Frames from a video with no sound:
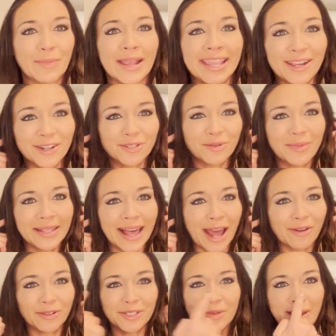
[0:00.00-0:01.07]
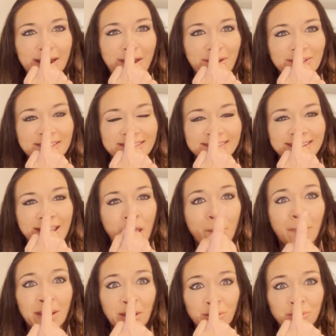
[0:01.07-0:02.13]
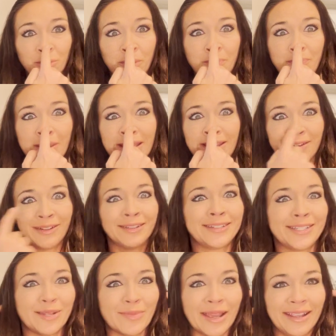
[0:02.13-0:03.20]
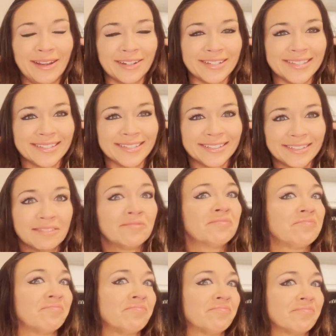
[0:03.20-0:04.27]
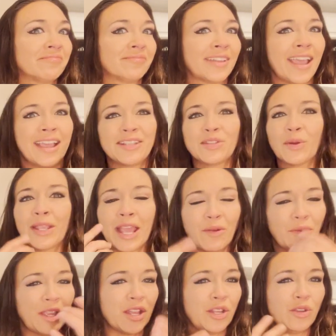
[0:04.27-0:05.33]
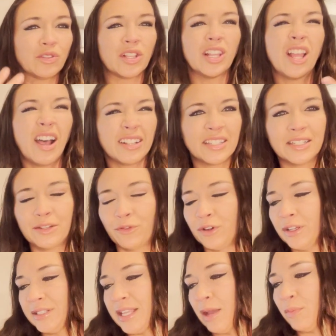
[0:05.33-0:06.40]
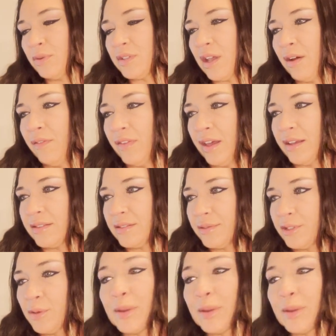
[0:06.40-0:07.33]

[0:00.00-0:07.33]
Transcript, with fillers: My ears would be lateral to my nose. My nose would be medial to my ears. Okay, so again, we can use lots and different examples of this.